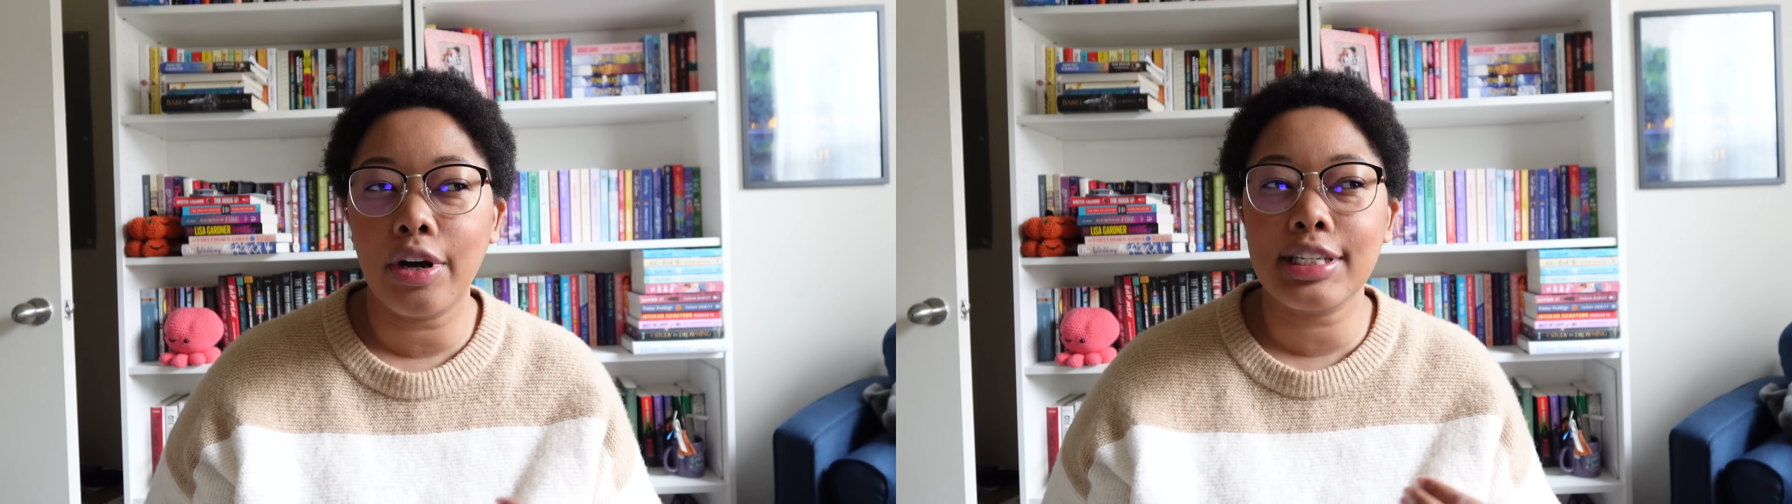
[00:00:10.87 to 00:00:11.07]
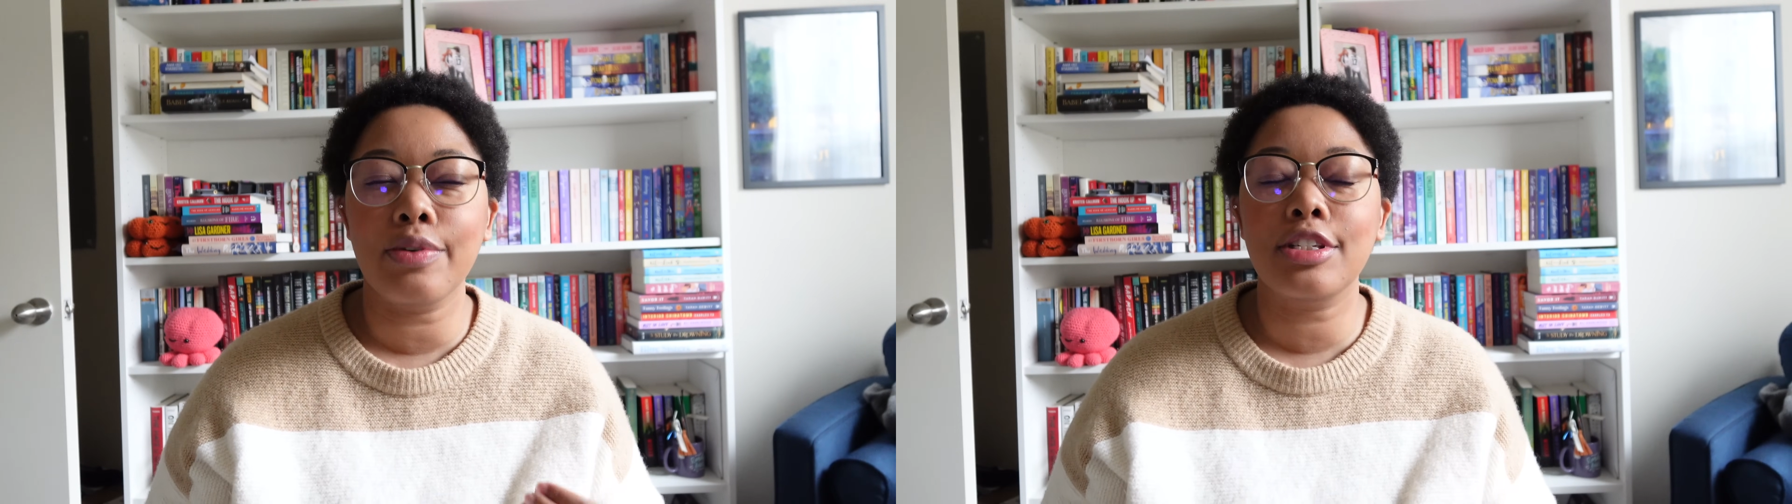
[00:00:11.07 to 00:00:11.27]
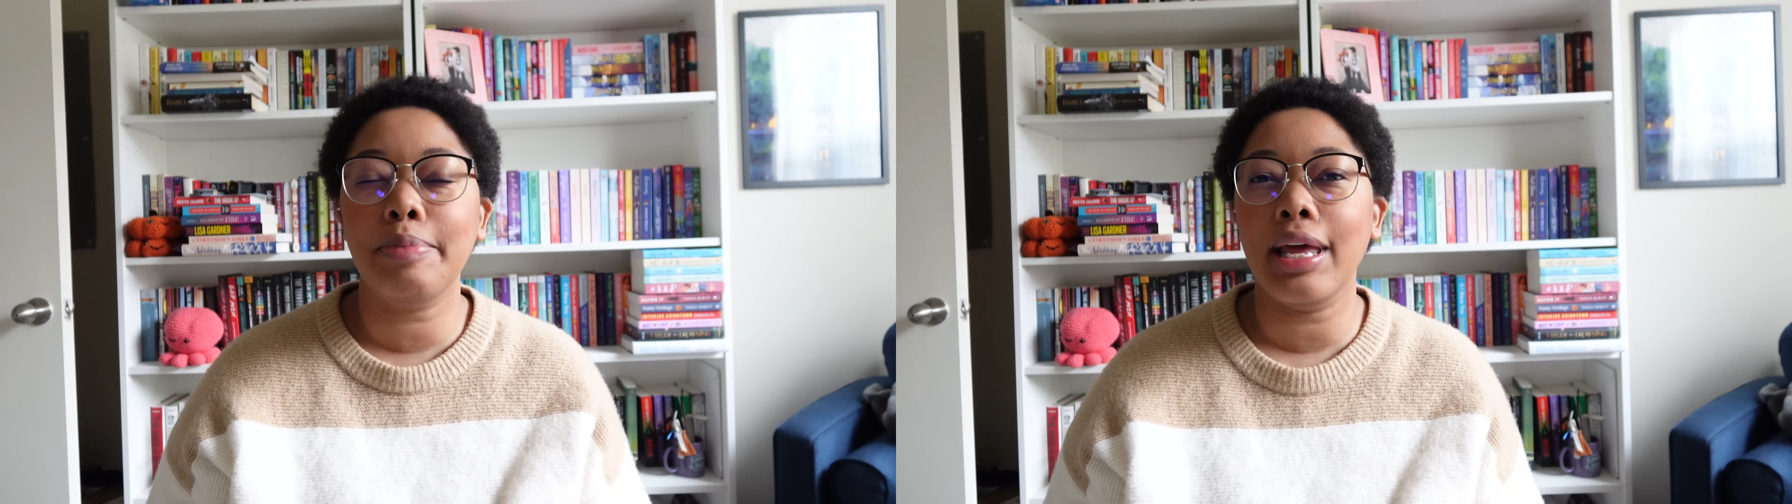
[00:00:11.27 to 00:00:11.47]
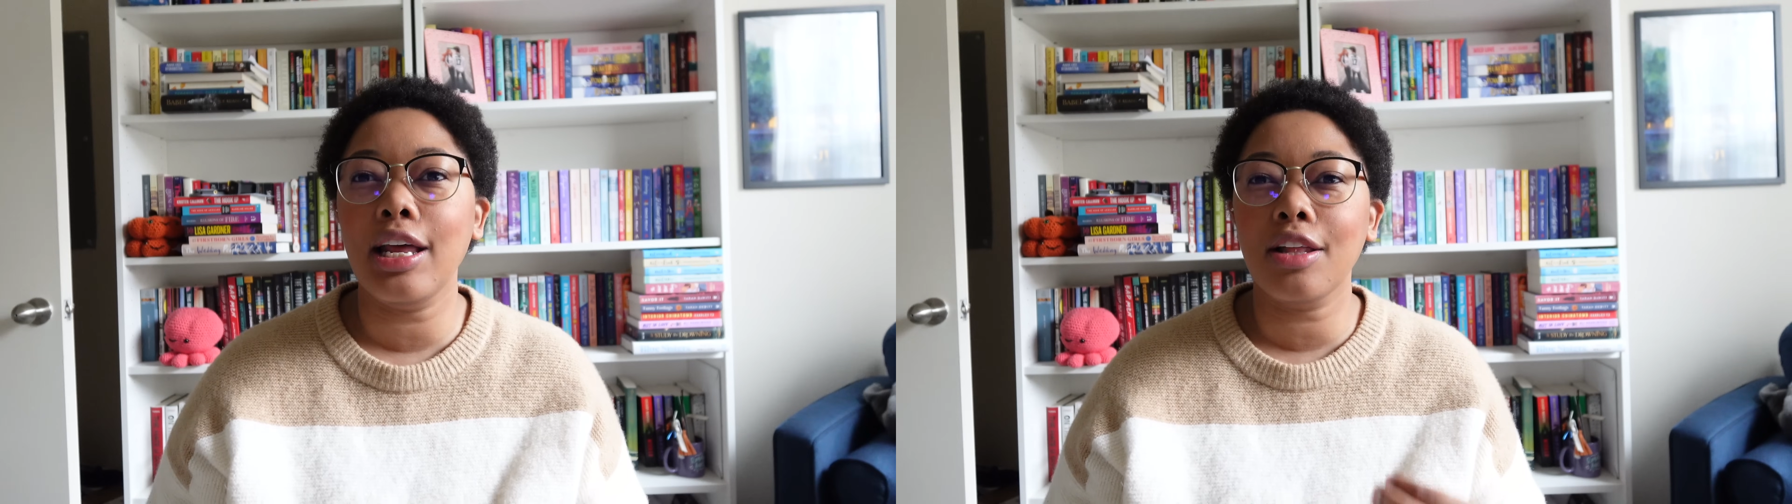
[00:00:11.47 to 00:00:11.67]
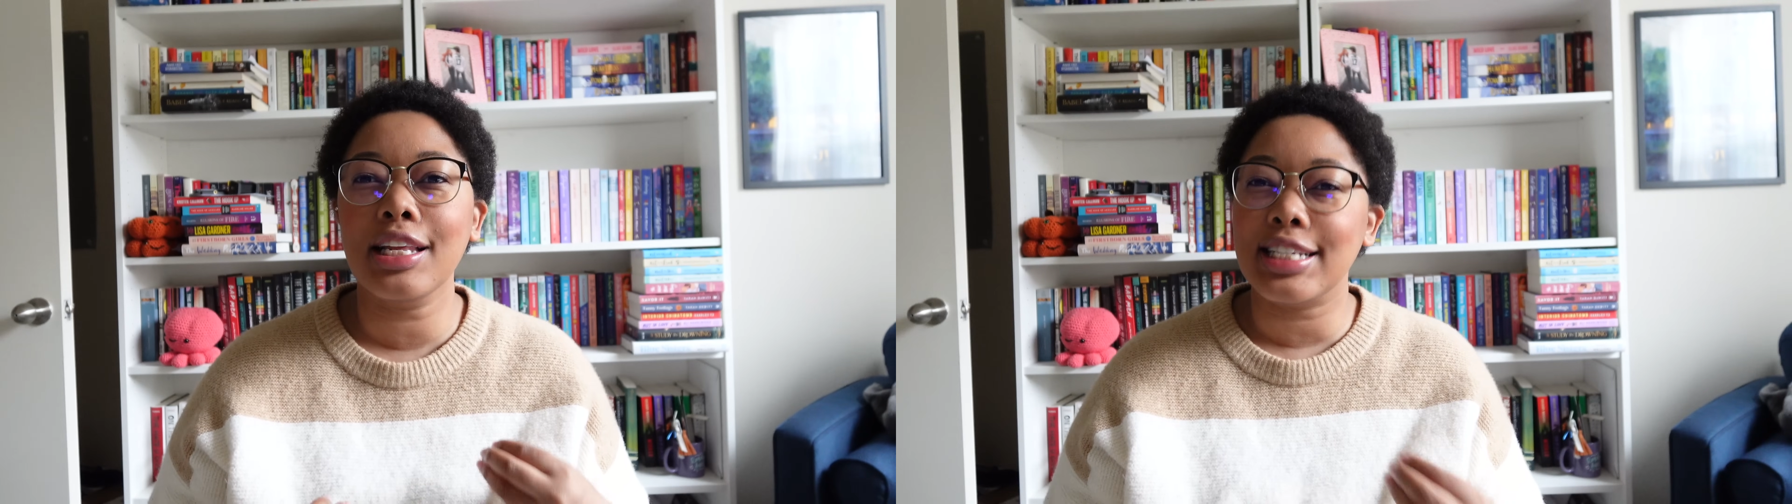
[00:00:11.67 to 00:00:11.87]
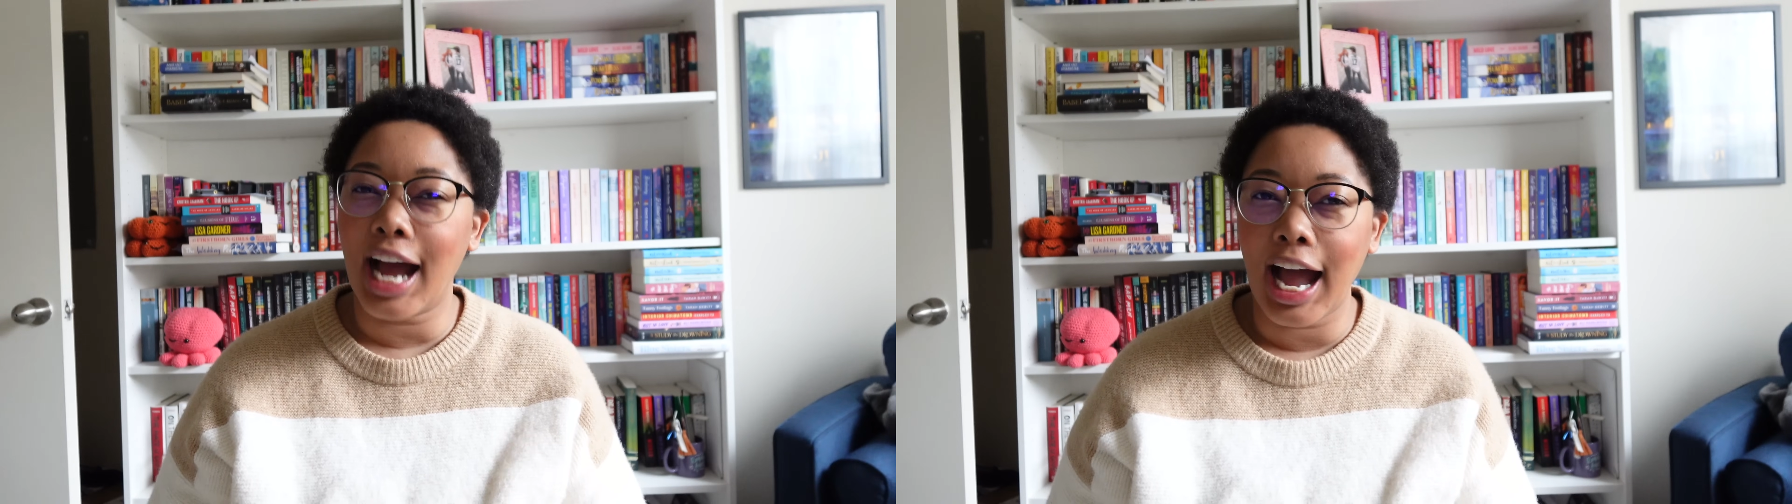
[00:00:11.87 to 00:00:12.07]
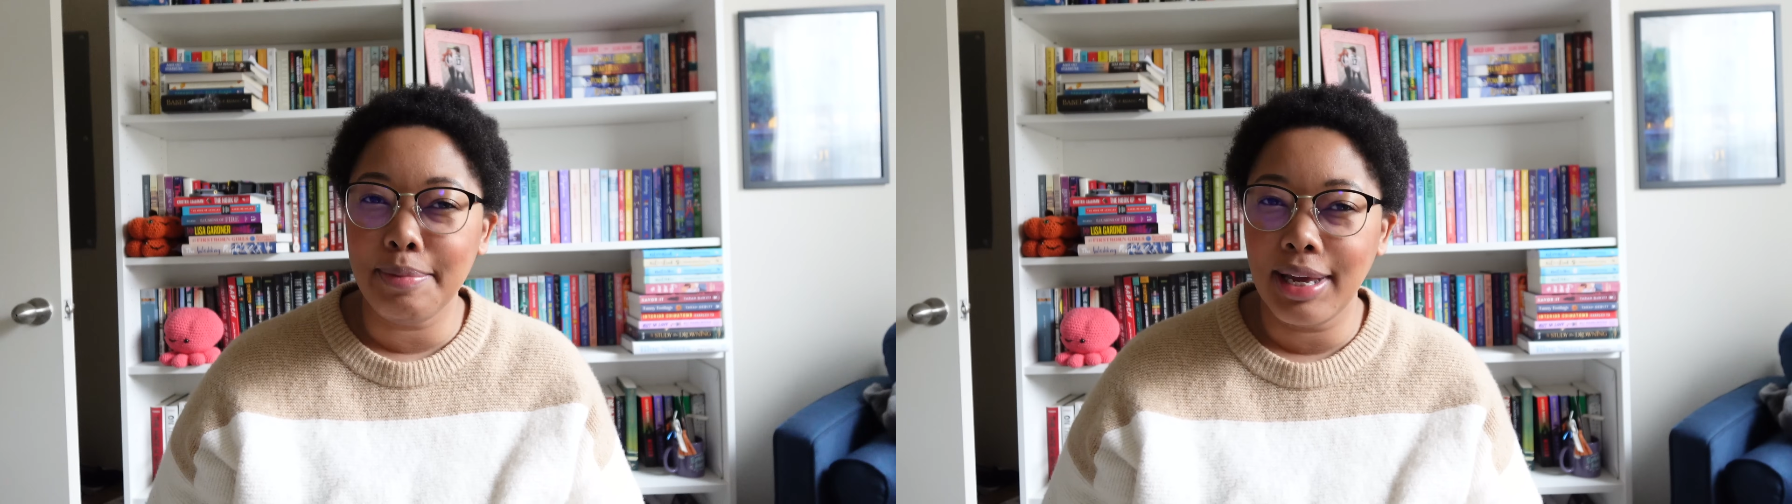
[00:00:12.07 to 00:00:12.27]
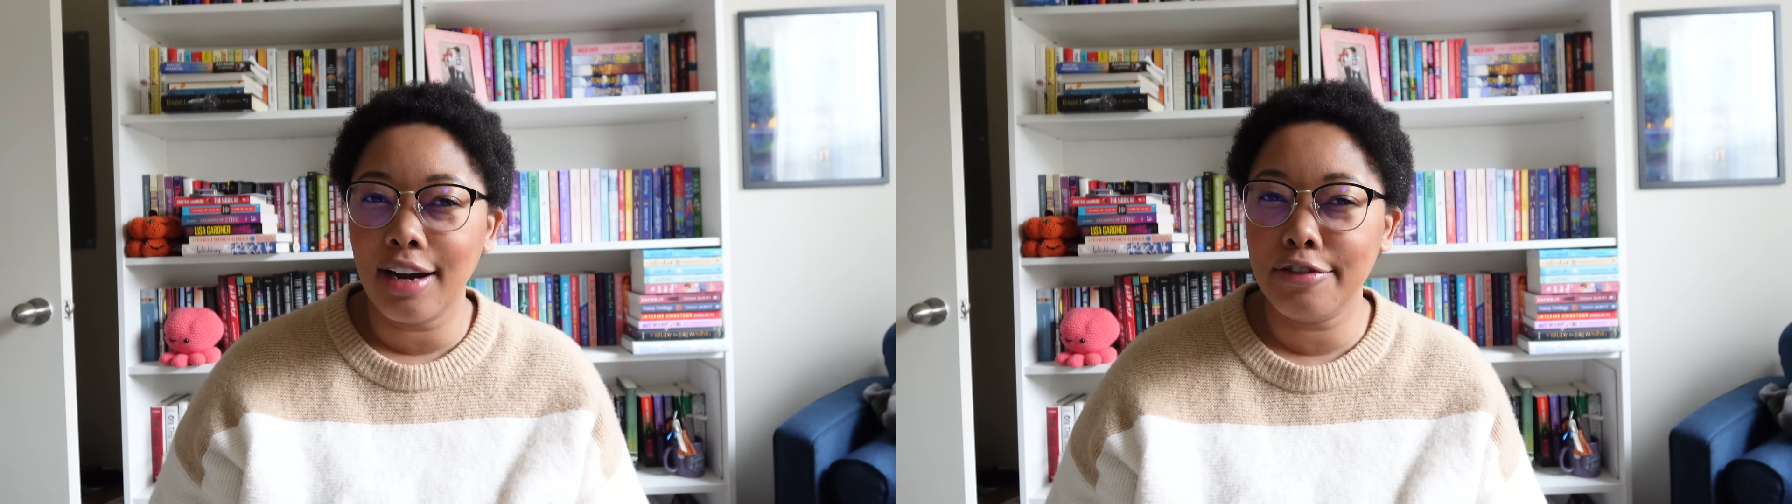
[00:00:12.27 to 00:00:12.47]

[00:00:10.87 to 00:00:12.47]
because I was debating on the timing